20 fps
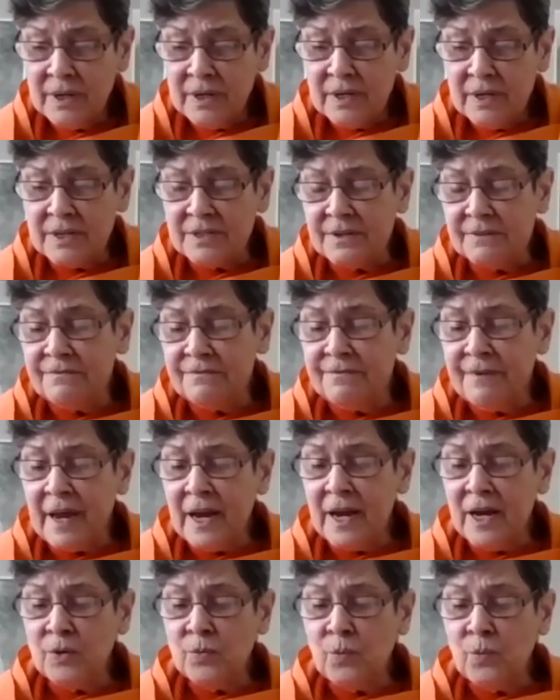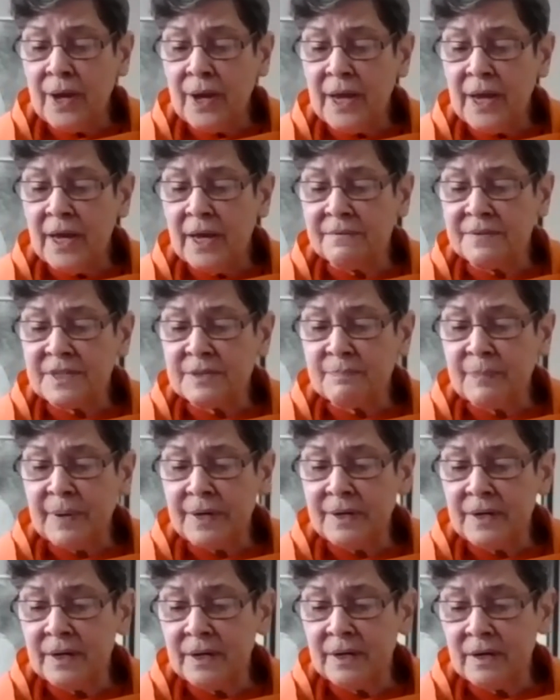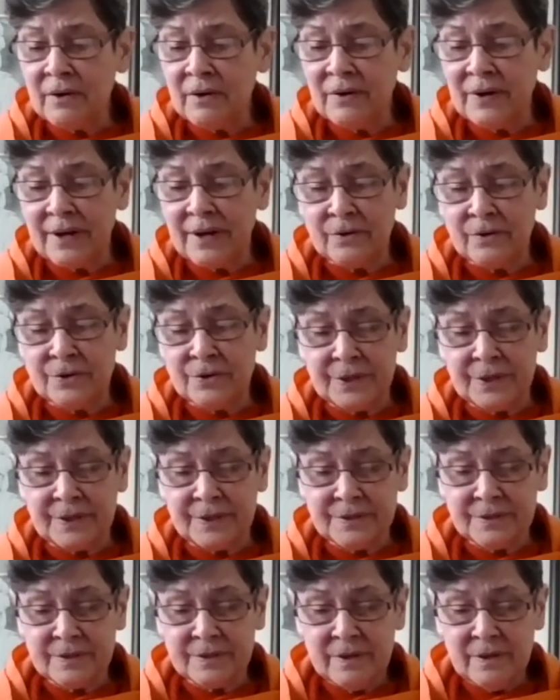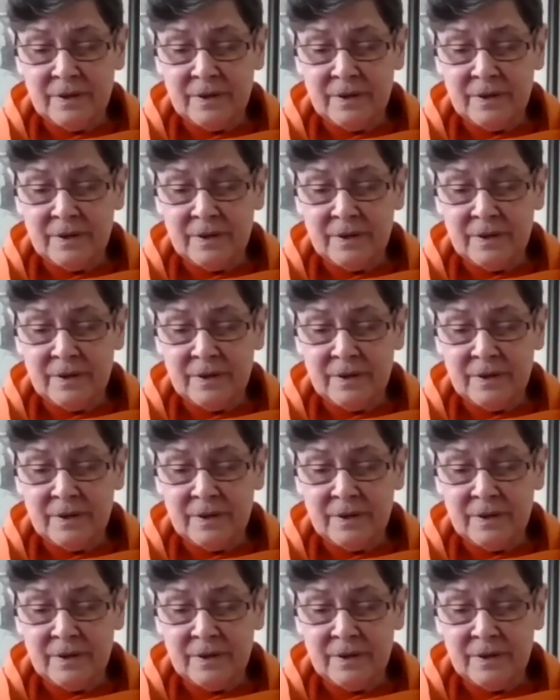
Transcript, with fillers: is a vain way of spending our energies,